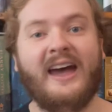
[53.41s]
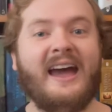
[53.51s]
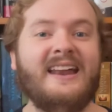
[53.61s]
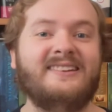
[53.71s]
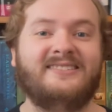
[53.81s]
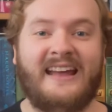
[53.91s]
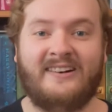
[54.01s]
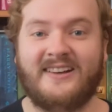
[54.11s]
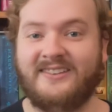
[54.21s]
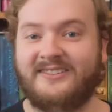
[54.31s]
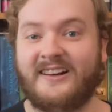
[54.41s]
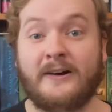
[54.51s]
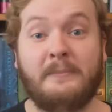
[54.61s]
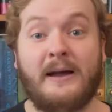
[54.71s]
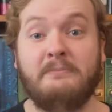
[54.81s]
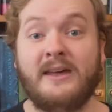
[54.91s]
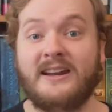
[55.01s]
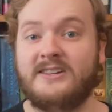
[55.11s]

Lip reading: and is now considered by many